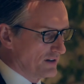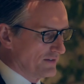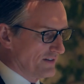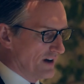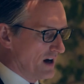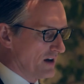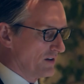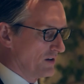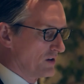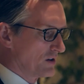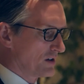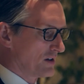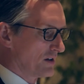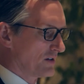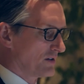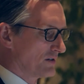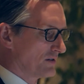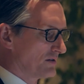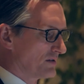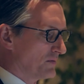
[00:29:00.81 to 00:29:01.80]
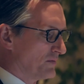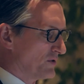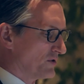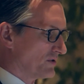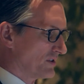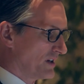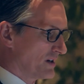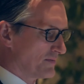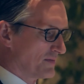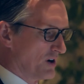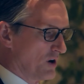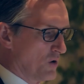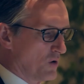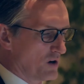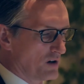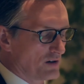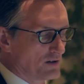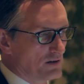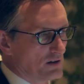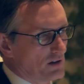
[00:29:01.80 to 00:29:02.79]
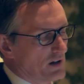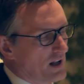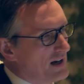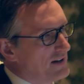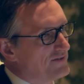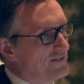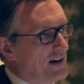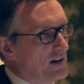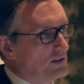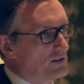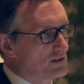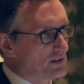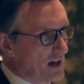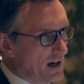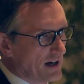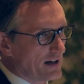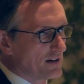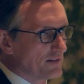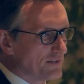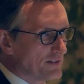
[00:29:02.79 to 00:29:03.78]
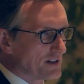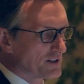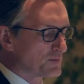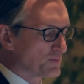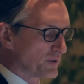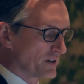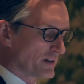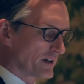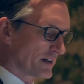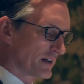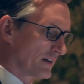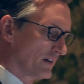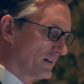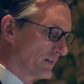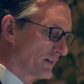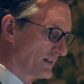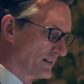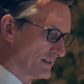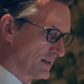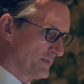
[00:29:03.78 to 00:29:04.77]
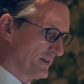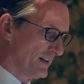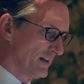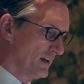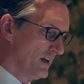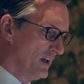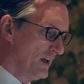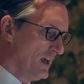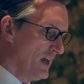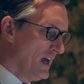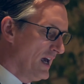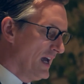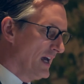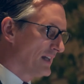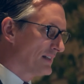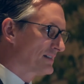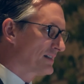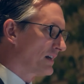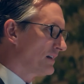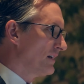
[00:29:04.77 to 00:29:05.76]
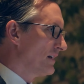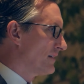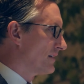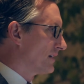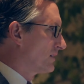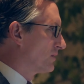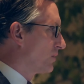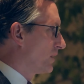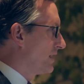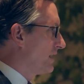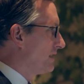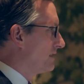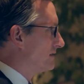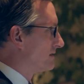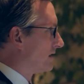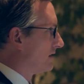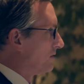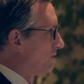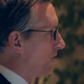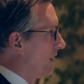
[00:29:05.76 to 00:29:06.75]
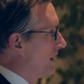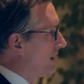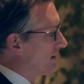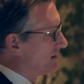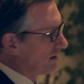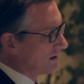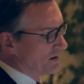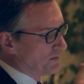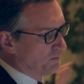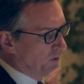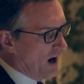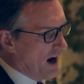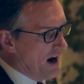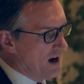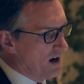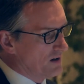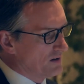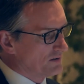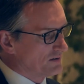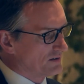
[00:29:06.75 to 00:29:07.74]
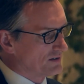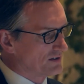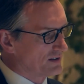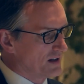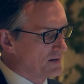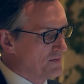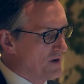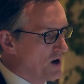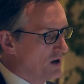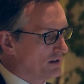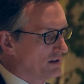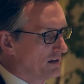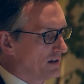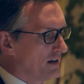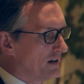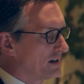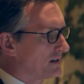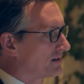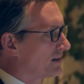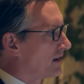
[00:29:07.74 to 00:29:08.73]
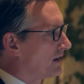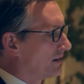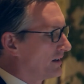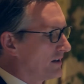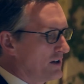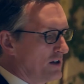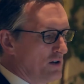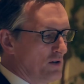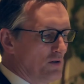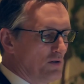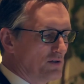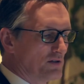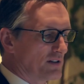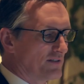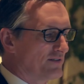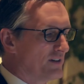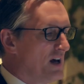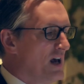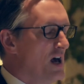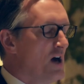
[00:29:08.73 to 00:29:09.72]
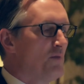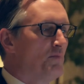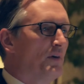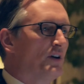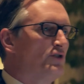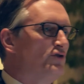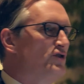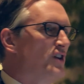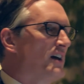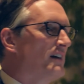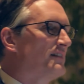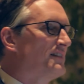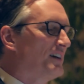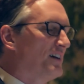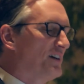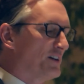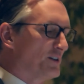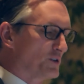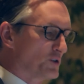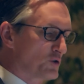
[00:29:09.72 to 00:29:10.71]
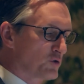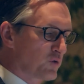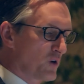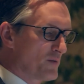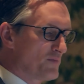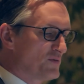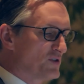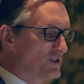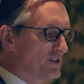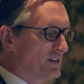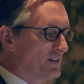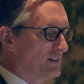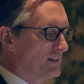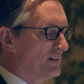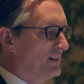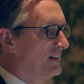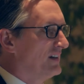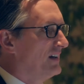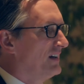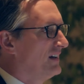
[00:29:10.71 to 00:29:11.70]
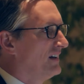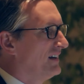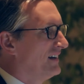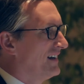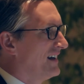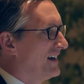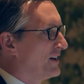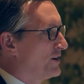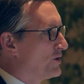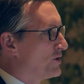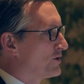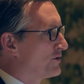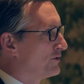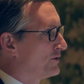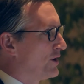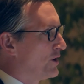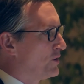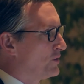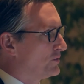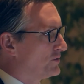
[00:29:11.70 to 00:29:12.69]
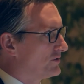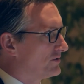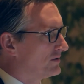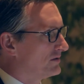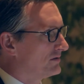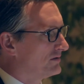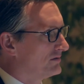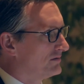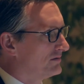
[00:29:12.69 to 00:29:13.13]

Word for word: of onlookers and museum goers and life outside of this particular exhibit. And suddenly the greens and the reds and the browns, they melded into subtle hues of magenta and crimson and earth tones